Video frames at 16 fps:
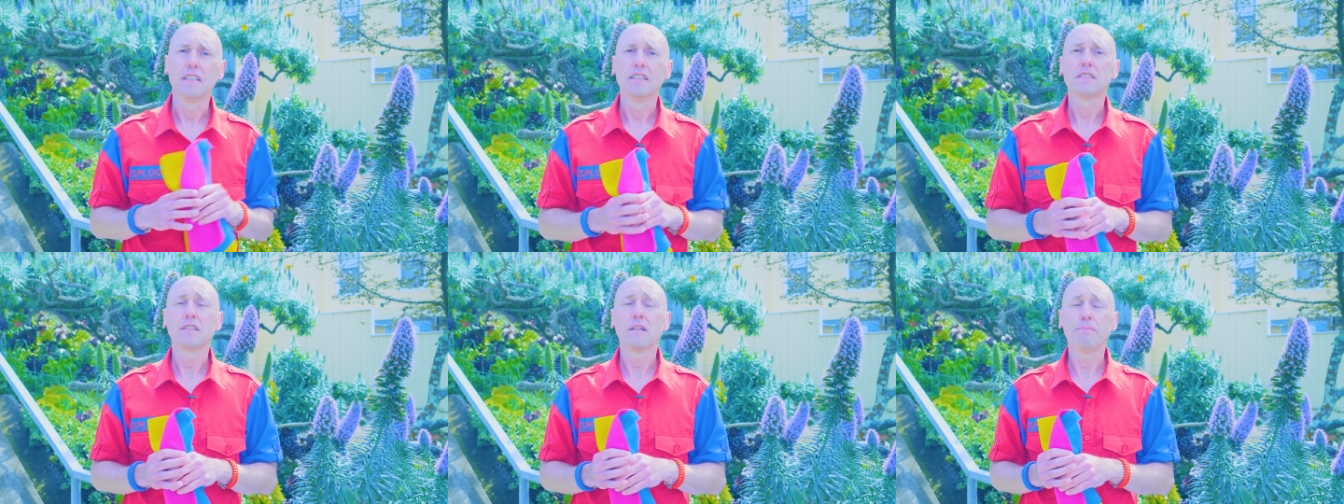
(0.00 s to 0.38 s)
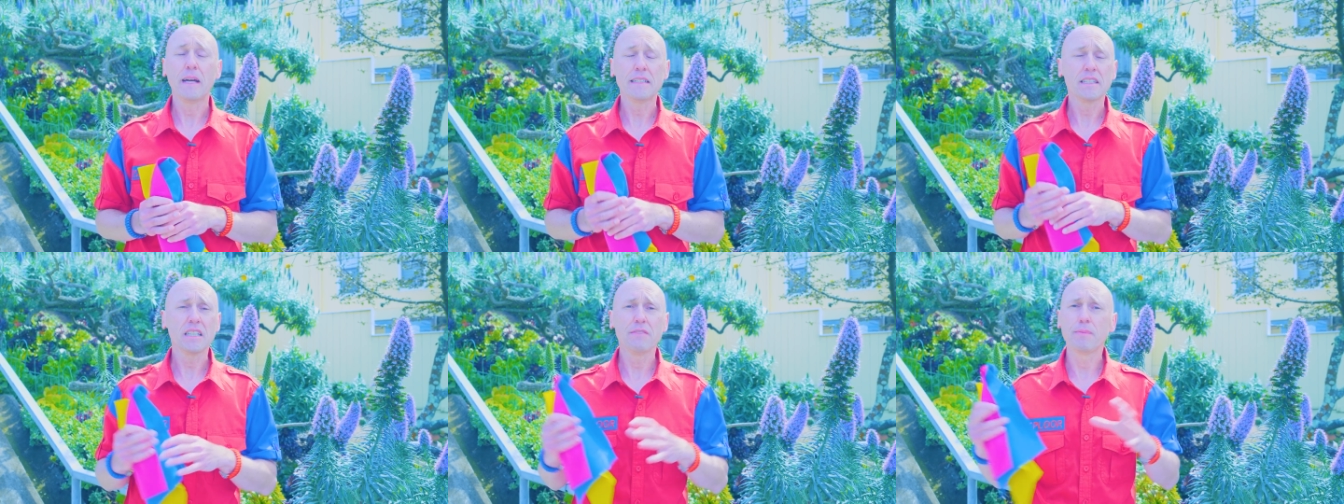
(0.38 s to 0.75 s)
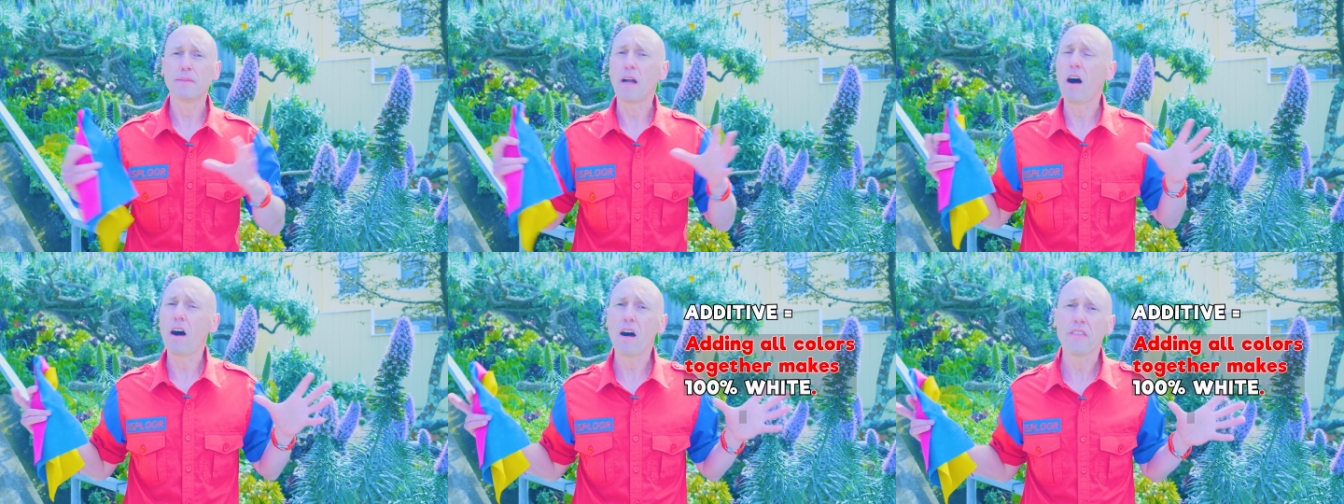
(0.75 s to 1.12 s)
So basically, if you
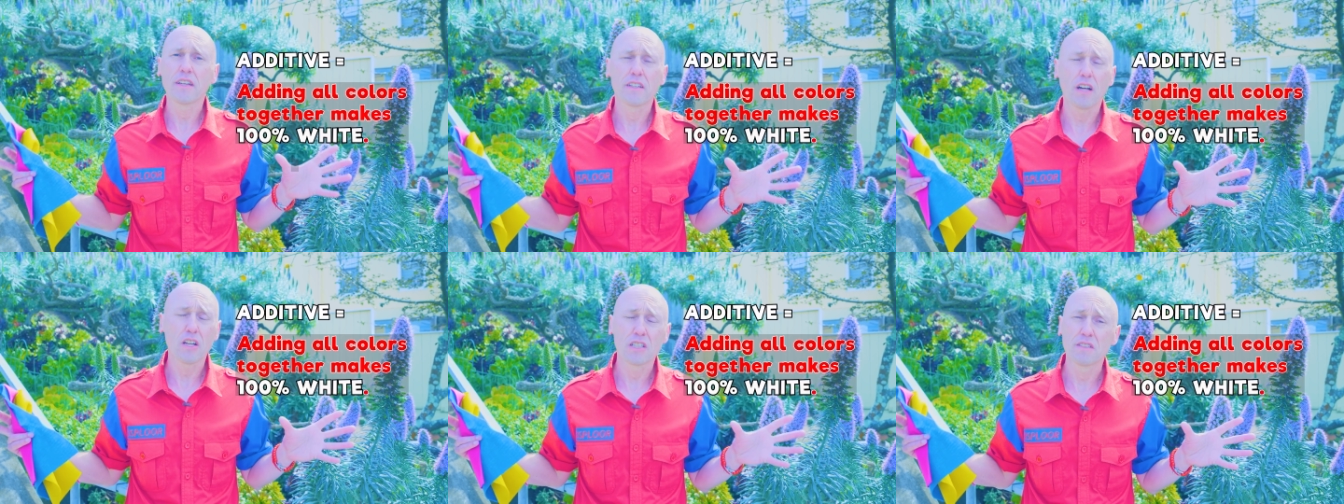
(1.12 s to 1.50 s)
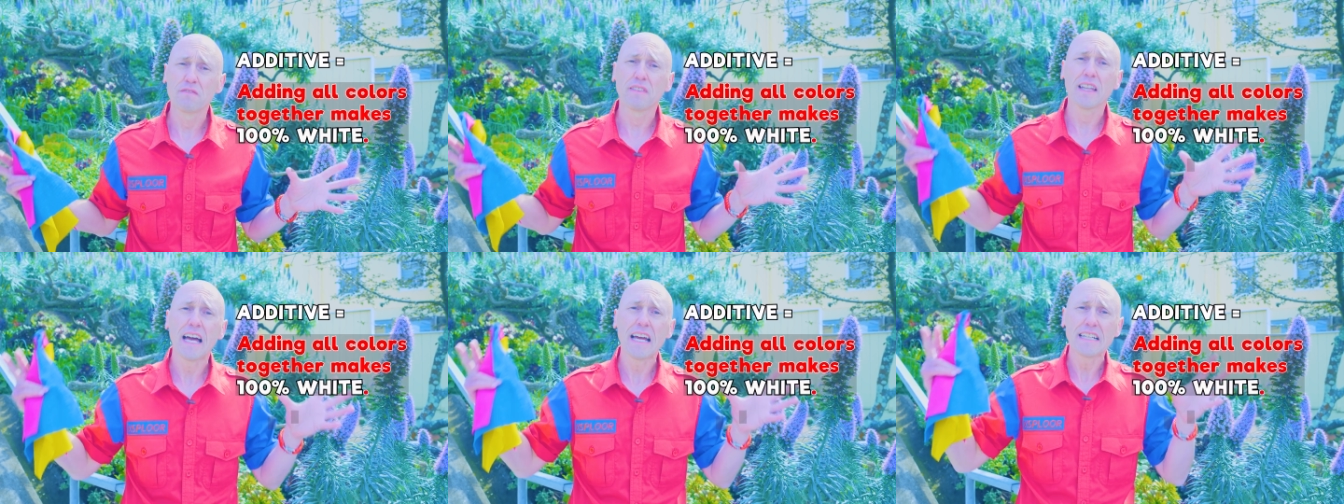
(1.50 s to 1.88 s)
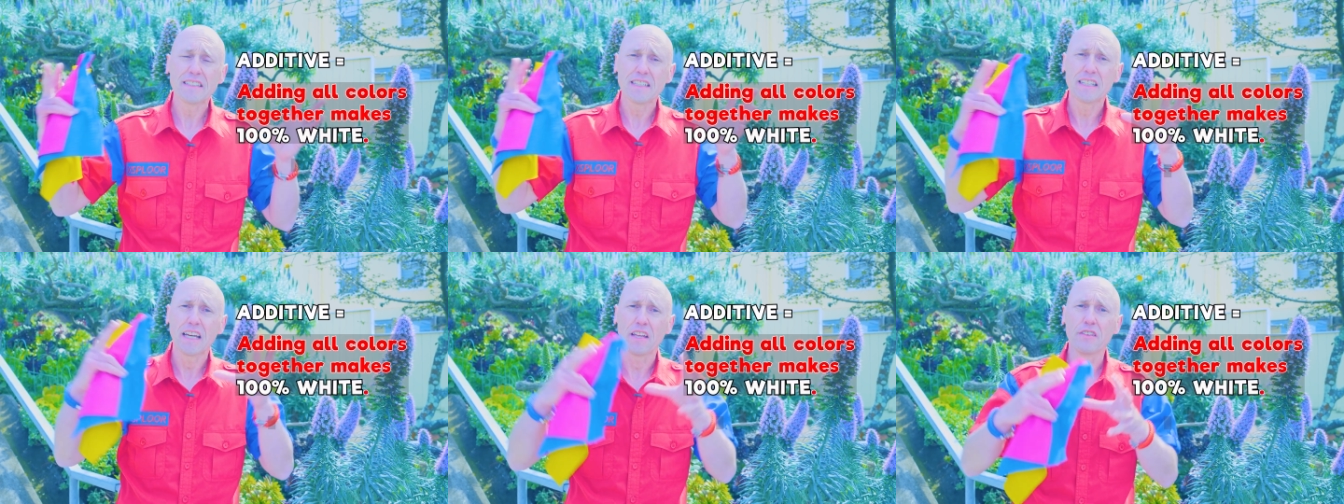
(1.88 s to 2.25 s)
put all the colors of light
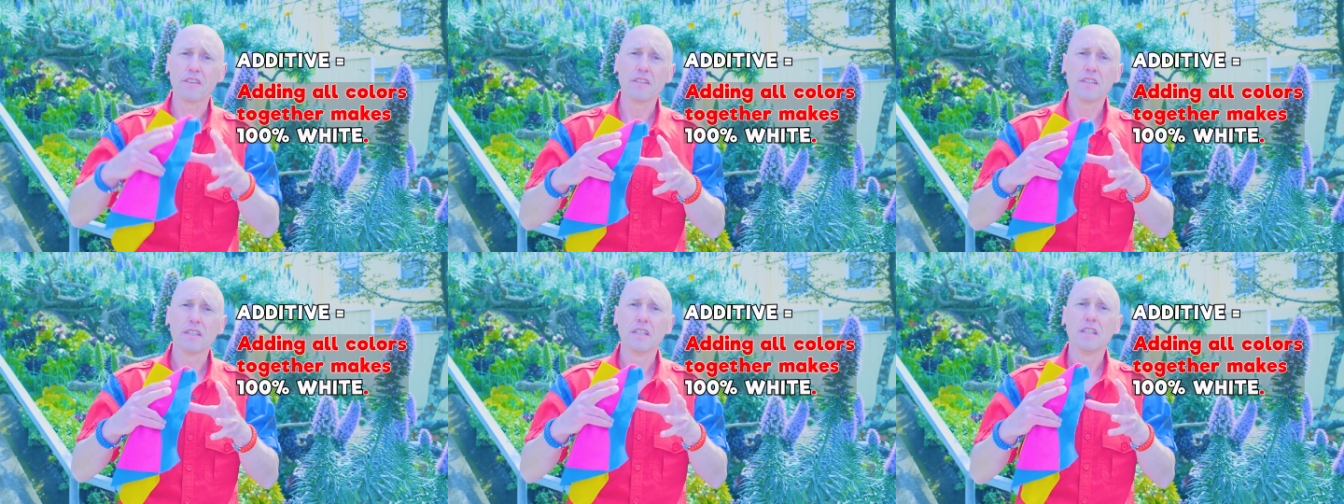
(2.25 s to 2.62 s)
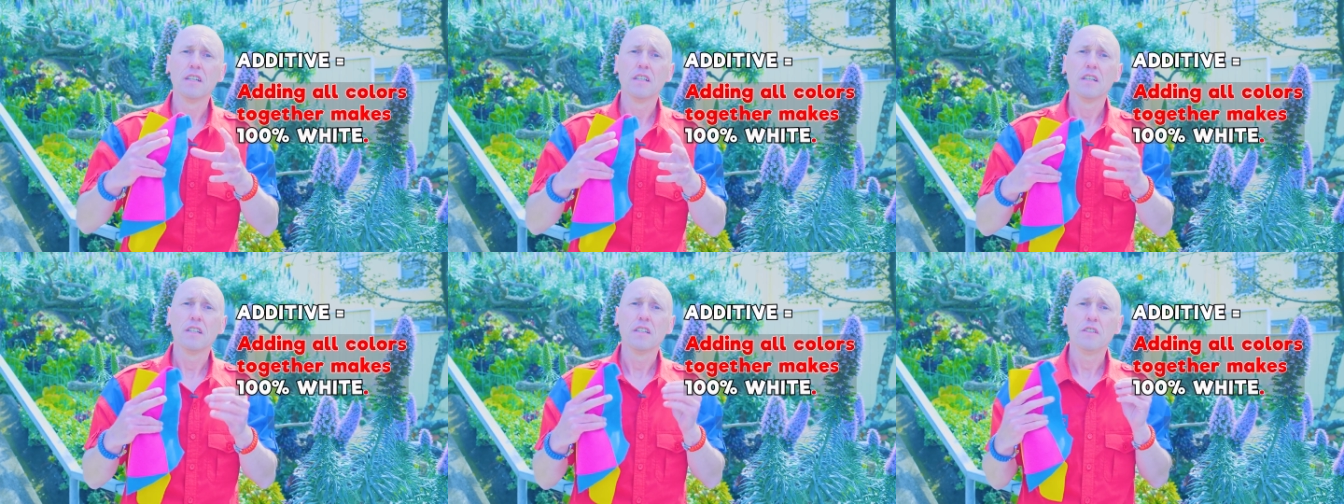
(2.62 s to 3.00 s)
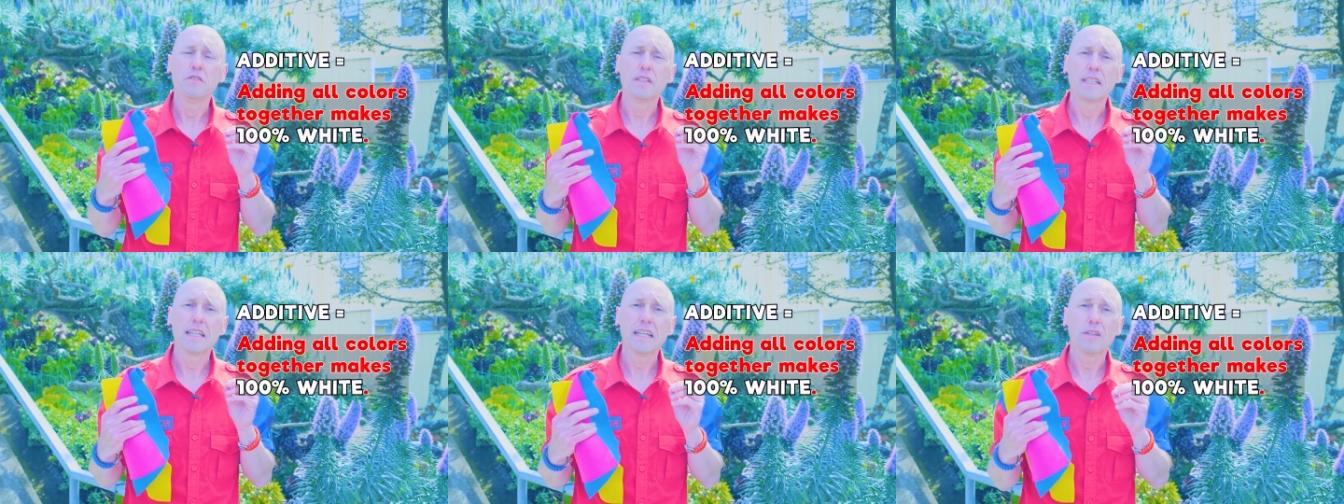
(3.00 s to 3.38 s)
together,
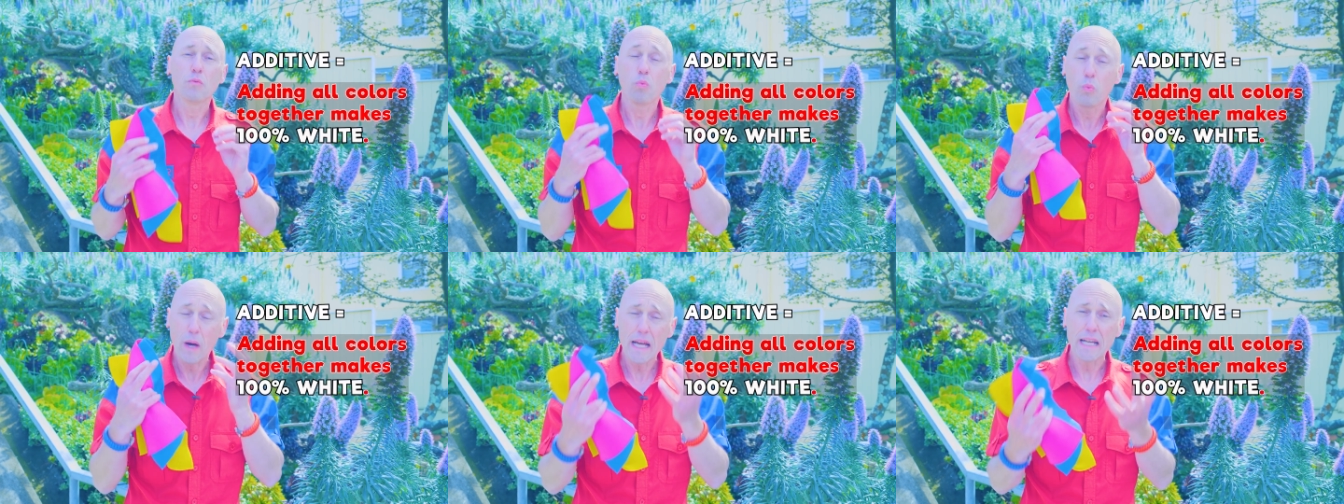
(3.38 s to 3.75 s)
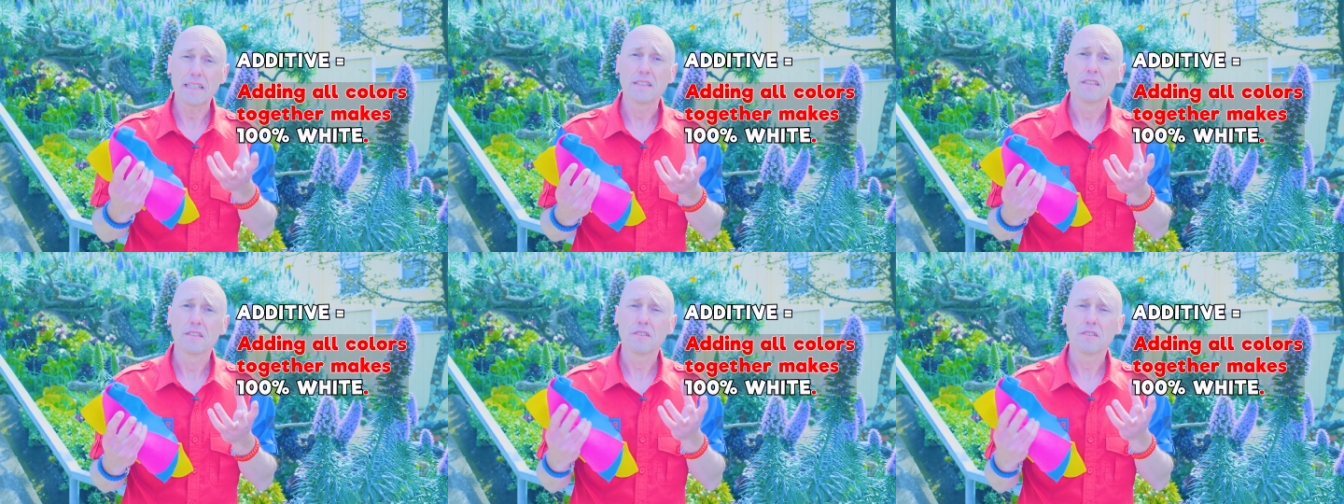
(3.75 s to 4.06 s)
you get white.